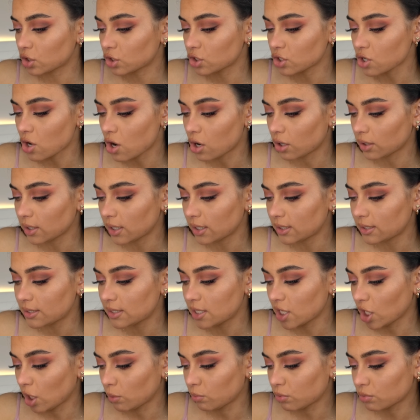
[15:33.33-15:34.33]
Charlotte
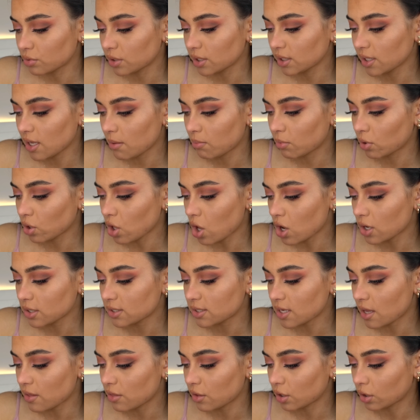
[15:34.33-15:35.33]
Tilbury lip
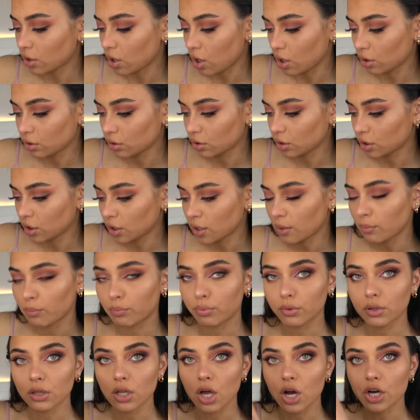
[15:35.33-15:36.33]
gloss in the color
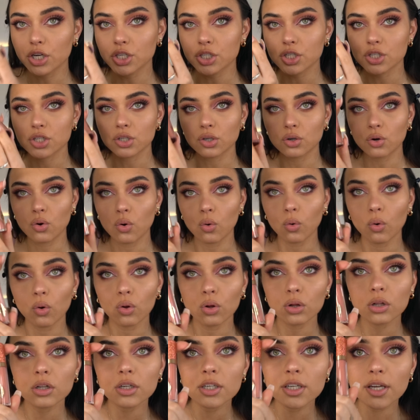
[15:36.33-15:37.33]
Blushed
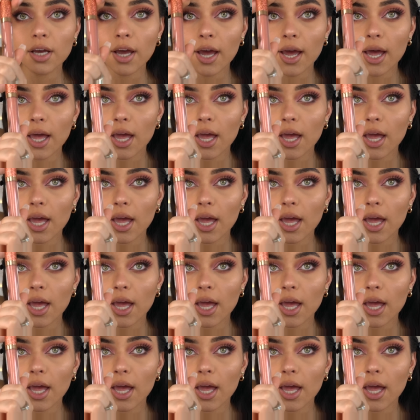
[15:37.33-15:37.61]
Gold.